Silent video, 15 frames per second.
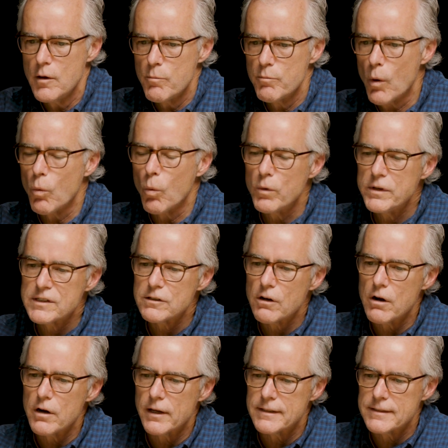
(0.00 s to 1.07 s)
But when we
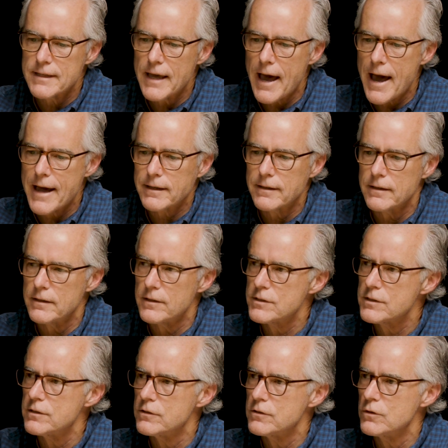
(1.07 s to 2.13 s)
start attacking
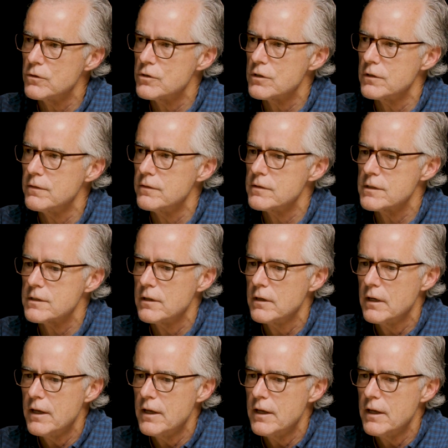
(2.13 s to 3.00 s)
institutions